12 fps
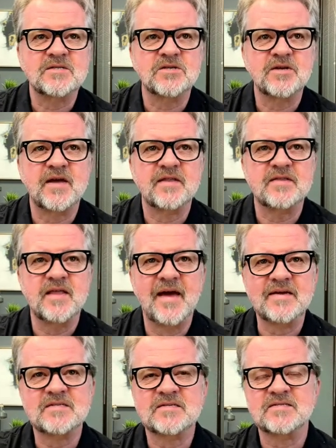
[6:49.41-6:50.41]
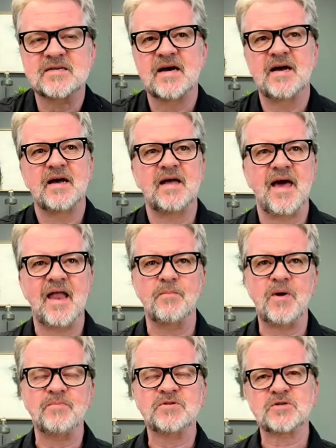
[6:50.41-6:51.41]
look at next.
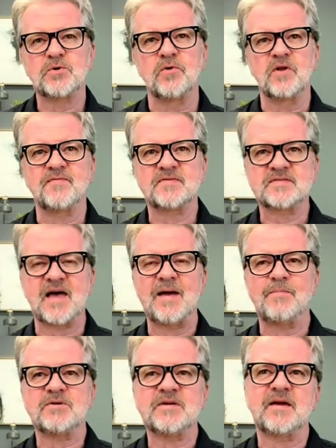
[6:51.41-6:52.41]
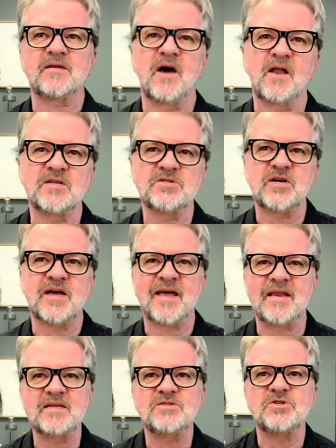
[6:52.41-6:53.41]
Alabama School of Cyber Technology
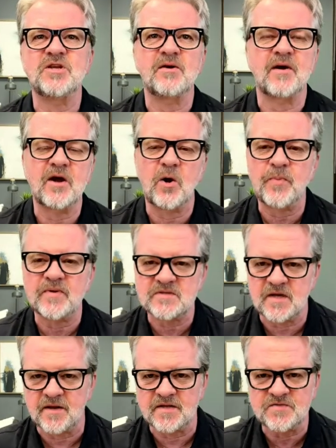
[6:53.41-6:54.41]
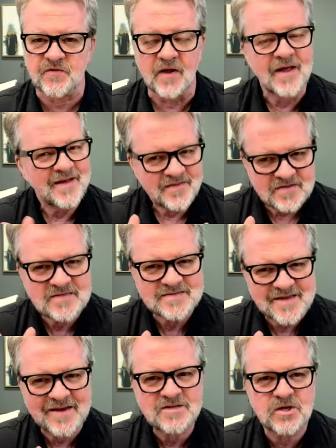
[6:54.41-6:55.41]
and Engineering opens in Huntsville. This is
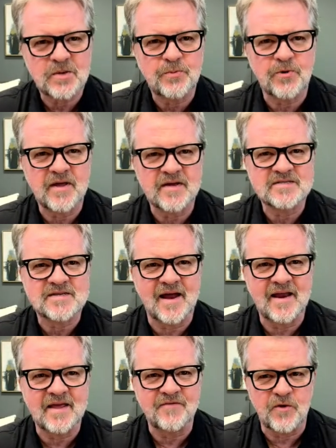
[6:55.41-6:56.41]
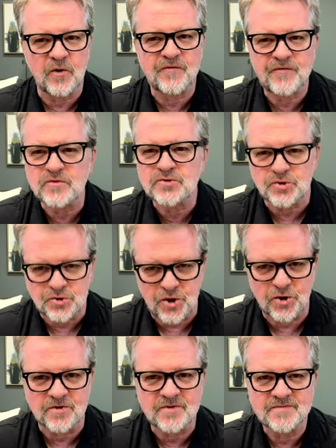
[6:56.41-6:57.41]
actually pretty exciting if you're a future
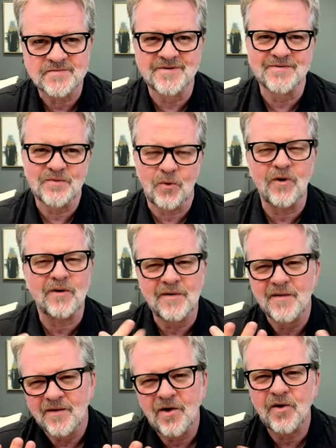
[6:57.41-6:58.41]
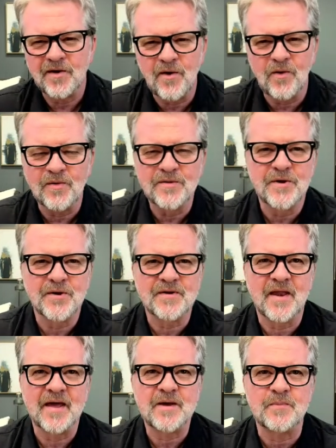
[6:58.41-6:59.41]
nerd or an old nerd
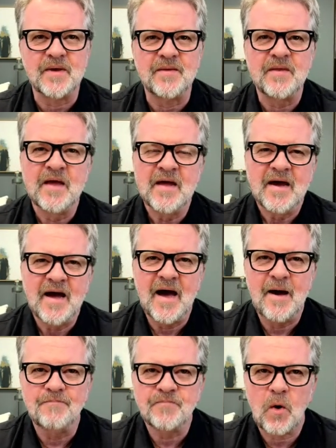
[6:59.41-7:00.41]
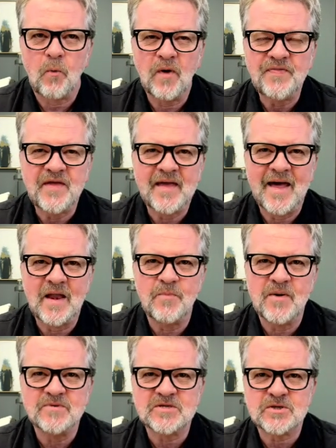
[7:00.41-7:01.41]
like me. What the
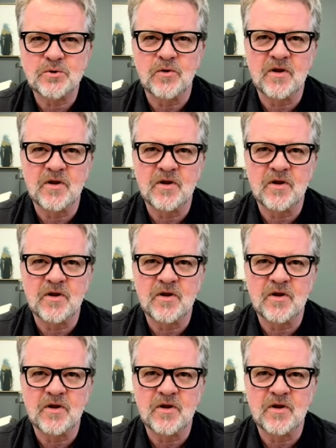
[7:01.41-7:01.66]
Alabama School